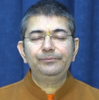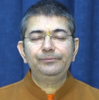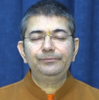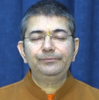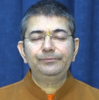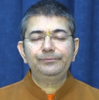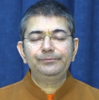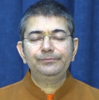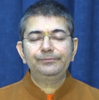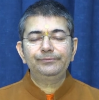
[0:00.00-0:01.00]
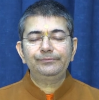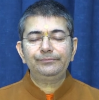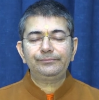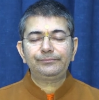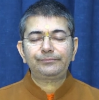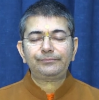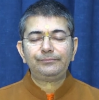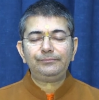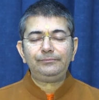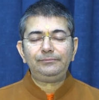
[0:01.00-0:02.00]

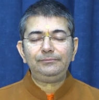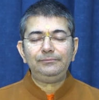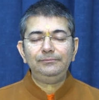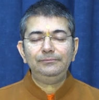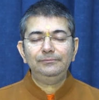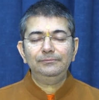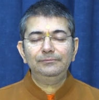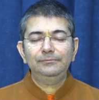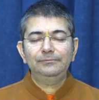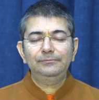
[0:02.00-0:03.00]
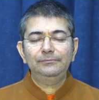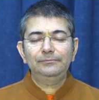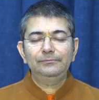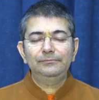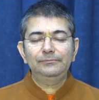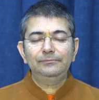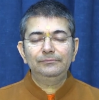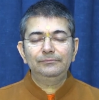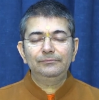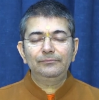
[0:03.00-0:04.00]

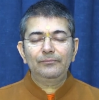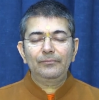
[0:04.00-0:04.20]
[no speech]